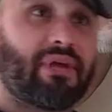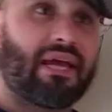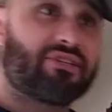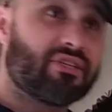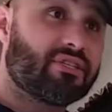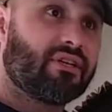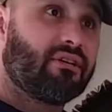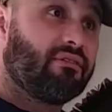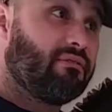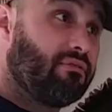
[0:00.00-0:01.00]
cases,
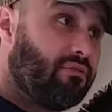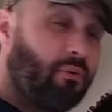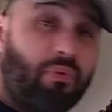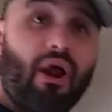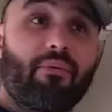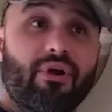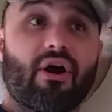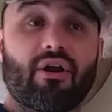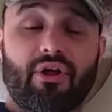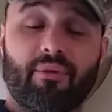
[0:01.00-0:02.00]
there probably
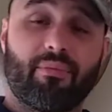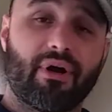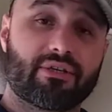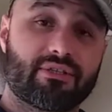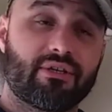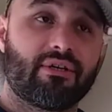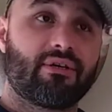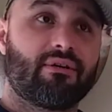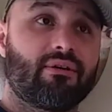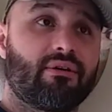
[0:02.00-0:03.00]
are a lot of bucks
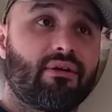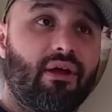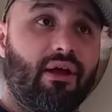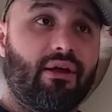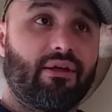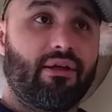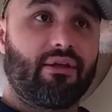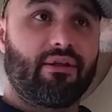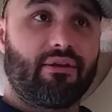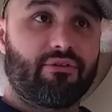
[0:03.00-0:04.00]

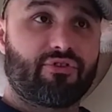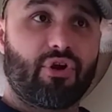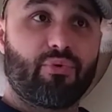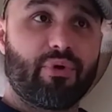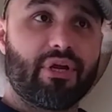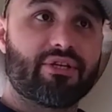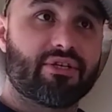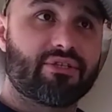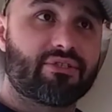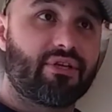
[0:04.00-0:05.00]
in certain
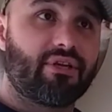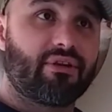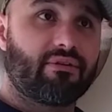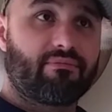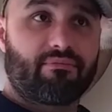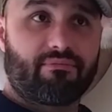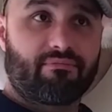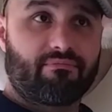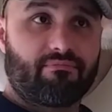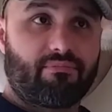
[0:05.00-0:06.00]
regions that
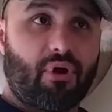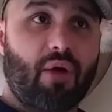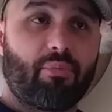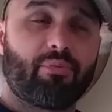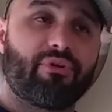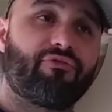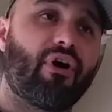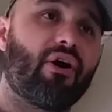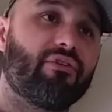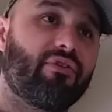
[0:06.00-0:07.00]
probably
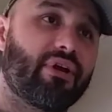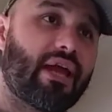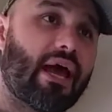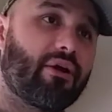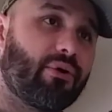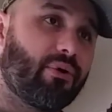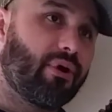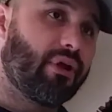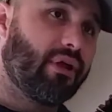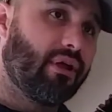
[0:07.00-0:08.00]
fall into a
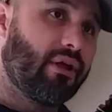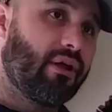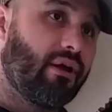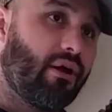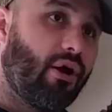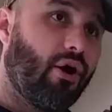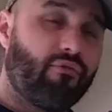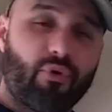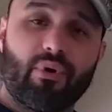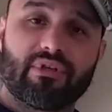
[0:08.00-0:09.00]
category
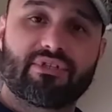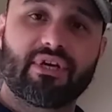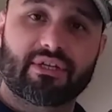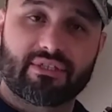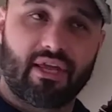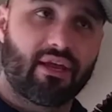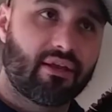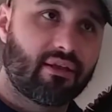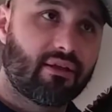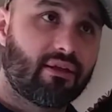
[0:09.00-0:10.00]
over 160.
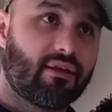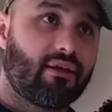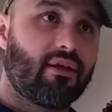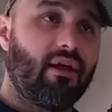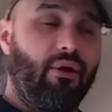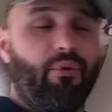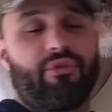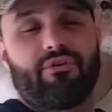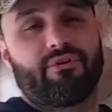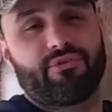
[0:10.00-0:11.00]

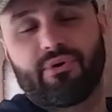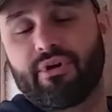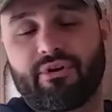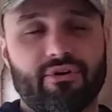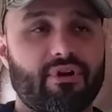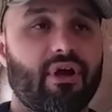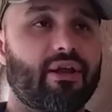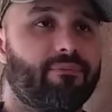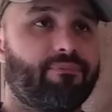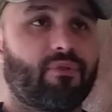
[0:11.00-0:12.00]
Whether they're 200 or not,